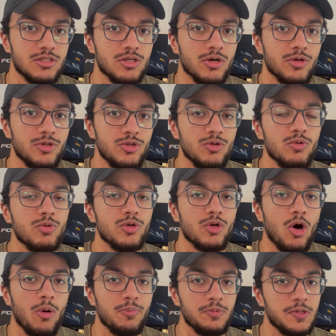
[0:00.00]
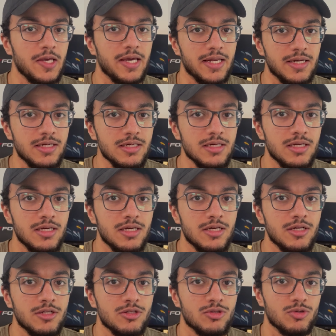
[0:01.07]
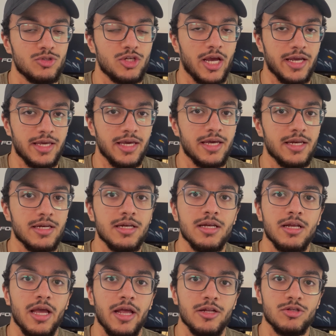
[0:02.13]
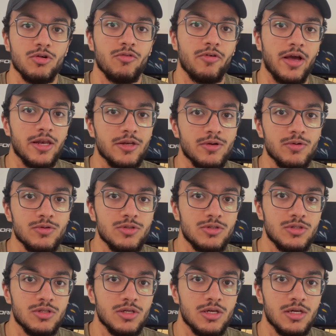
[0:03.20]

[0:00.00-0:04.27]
So you would opt in to check in into venues,